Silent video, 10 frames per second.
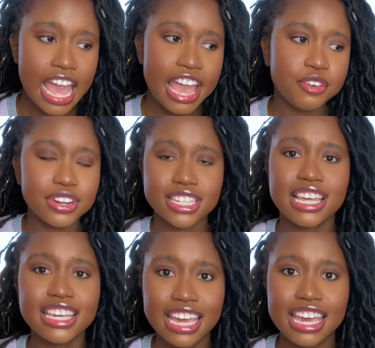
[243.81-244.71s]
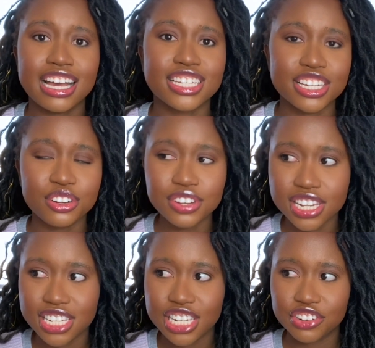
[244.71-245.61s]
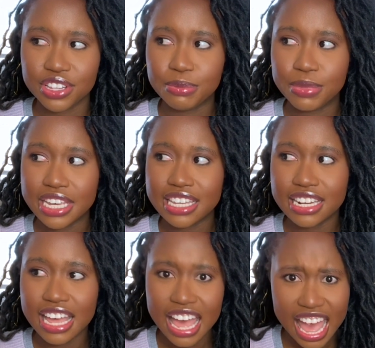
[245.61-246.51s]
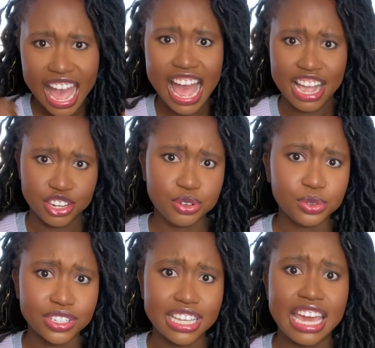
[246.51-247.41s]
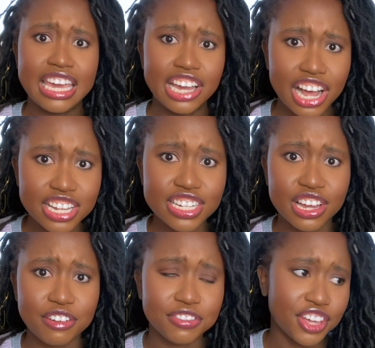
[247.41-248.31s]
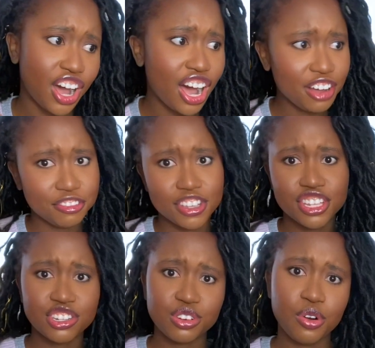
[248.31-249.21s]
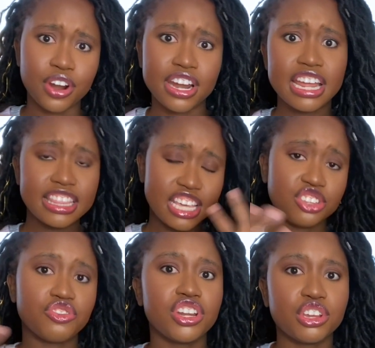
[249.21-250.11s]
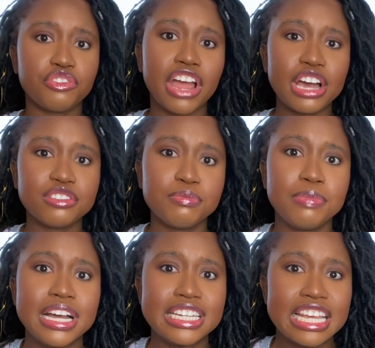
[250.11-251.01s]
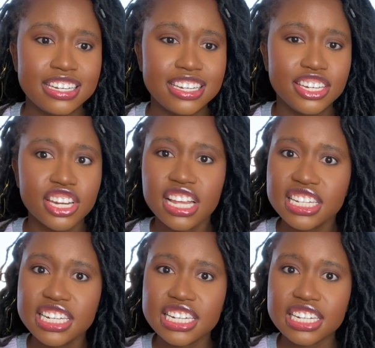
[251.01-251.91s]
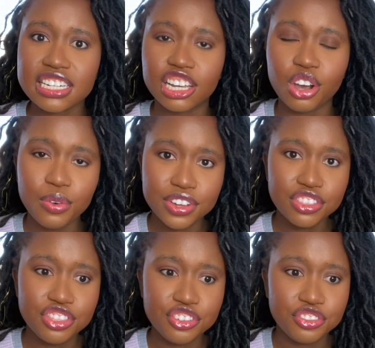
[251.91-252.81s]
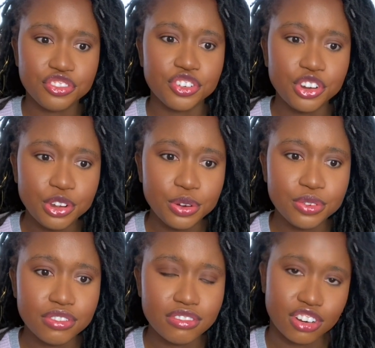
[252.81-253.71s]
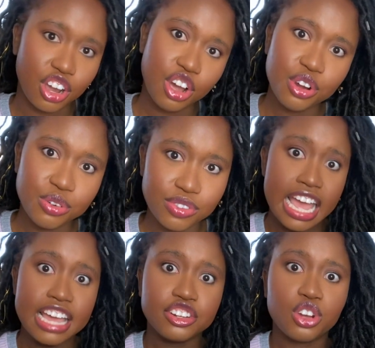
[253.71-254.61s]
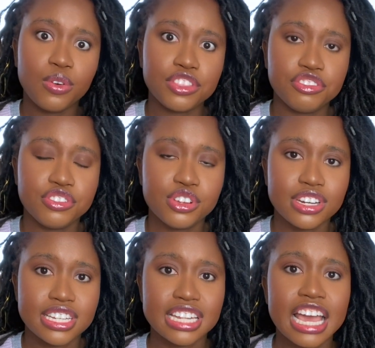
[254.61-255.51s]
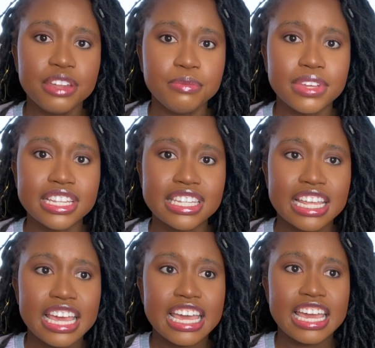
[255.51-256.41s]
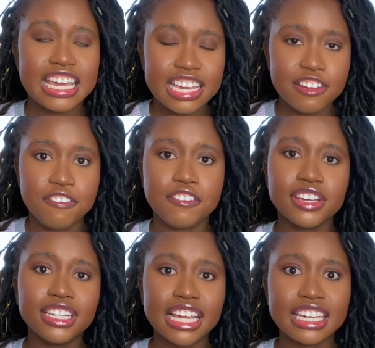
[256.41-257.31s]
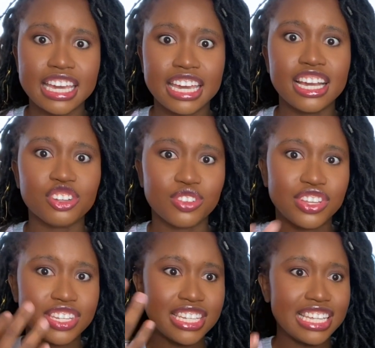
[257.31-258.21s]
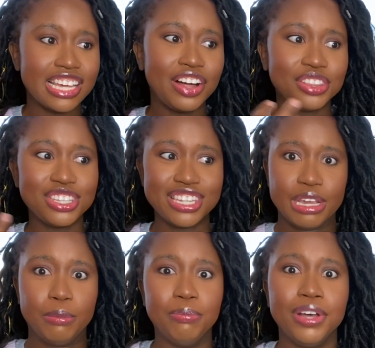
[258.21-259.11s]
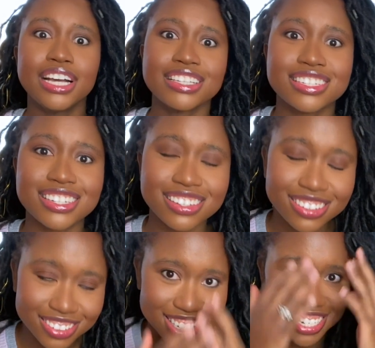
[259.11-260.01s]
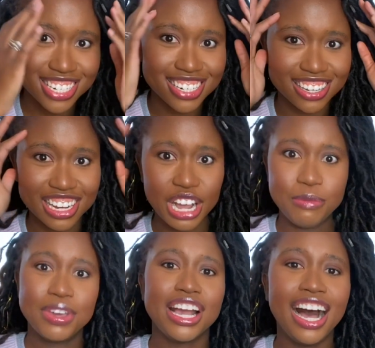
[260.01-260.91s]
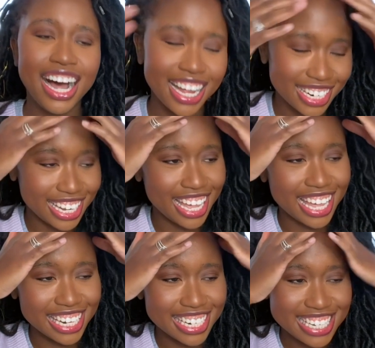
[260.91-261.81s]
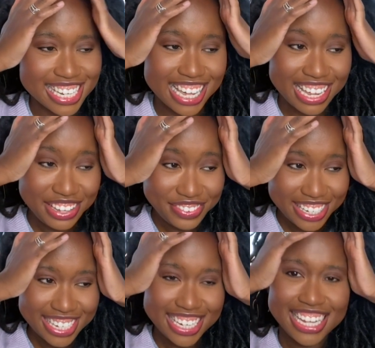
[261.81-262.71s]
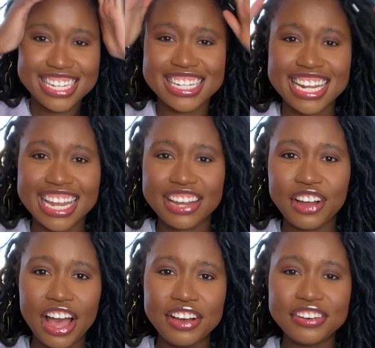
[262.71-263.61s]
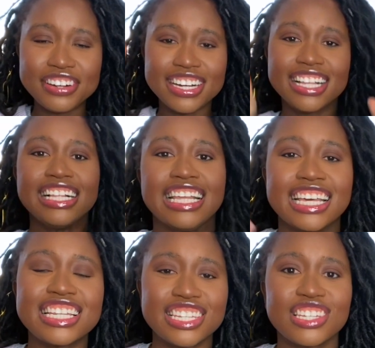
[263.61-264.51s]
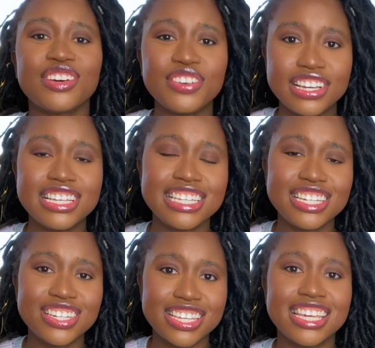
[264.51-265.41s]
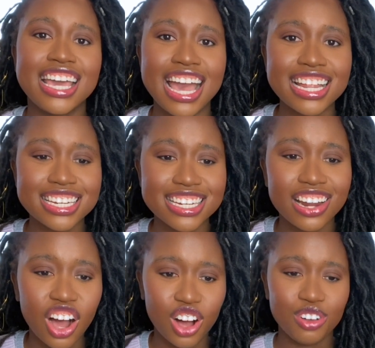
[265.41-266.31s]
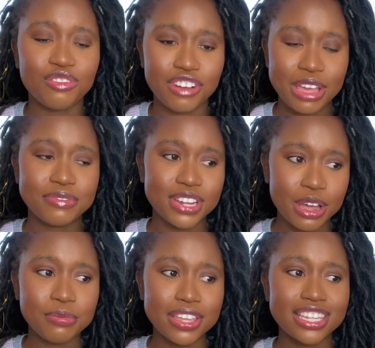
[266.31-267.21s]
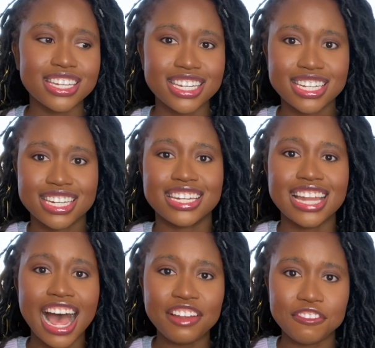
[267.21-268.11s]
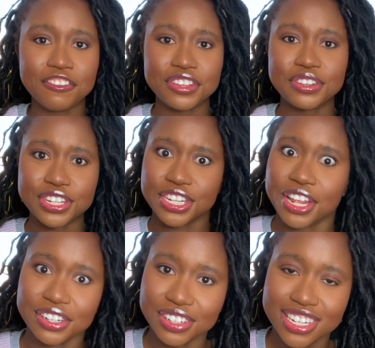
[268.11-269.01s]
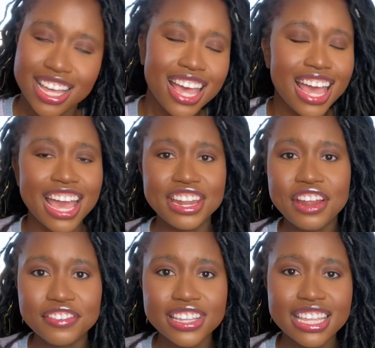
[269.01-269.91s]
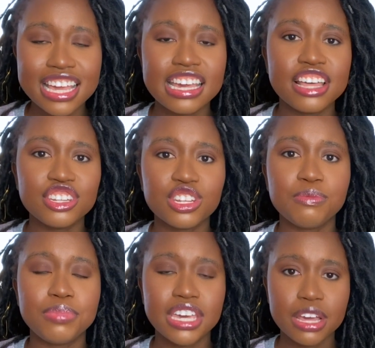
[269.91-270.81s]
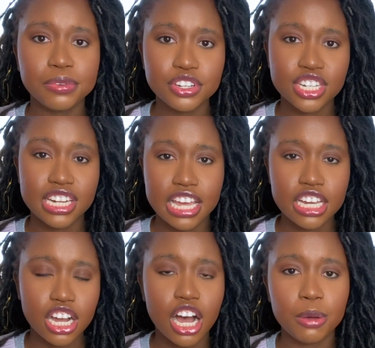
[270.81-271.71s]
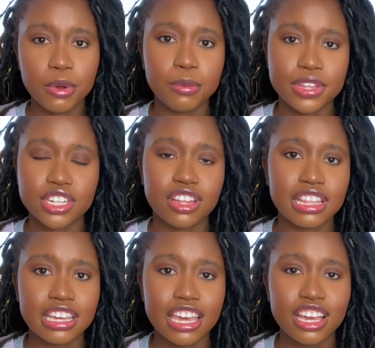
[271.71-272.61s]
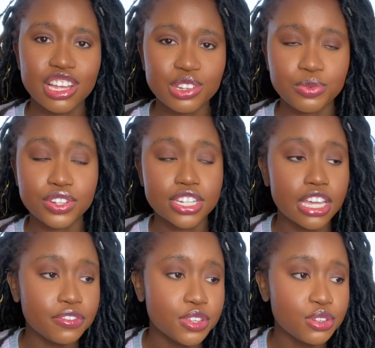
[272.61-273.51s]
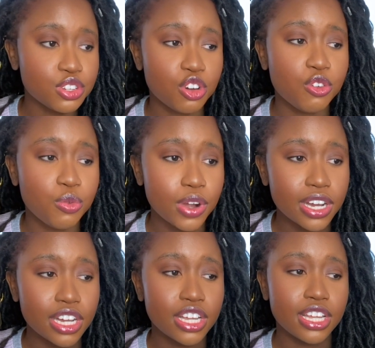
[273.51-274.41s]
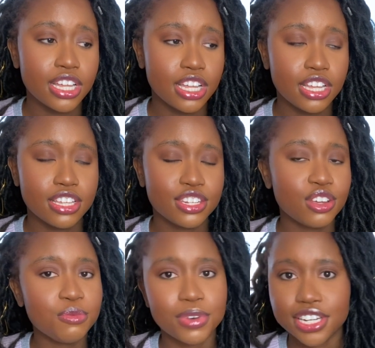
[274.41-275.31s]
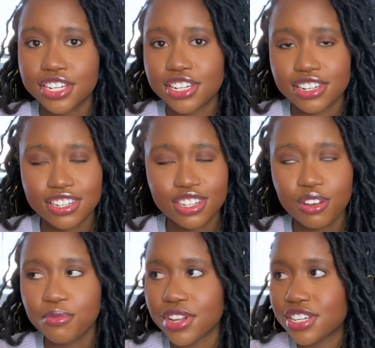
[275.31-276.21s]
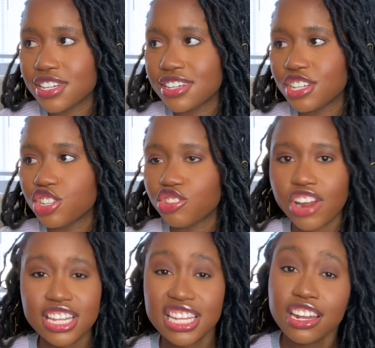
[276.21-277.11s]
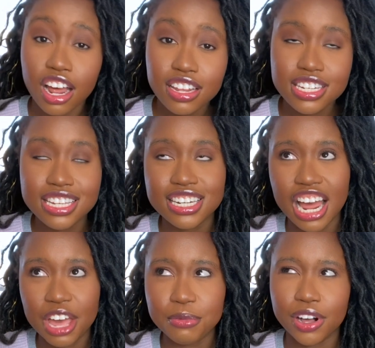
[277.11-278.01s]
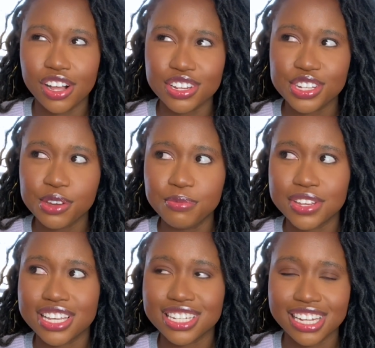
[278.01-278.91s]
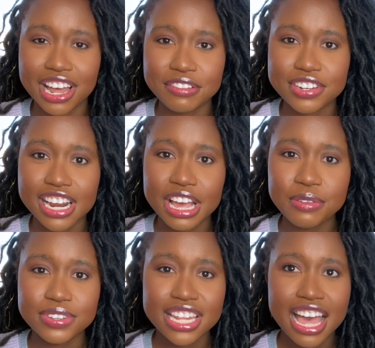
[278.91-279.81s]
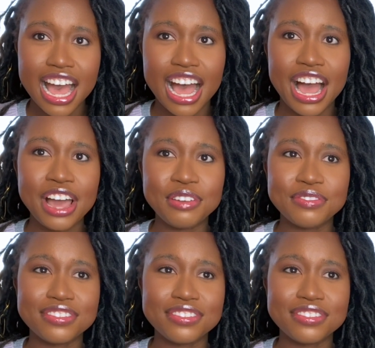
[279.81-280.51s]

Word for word: And when I say chaos, I don't necessarily mean actual chaos of the office or things running around, but just going through code and going through your assignments, it can feel like chaos when you see all these like bugs just coming on, and it's like, oh my gosh, like wow, like it's so easy to get all ramped up and just not feel settled and everything. And so being able to stay calm amidst all that chaos will save you so much stress, and honestly time also, because a lot of times I'm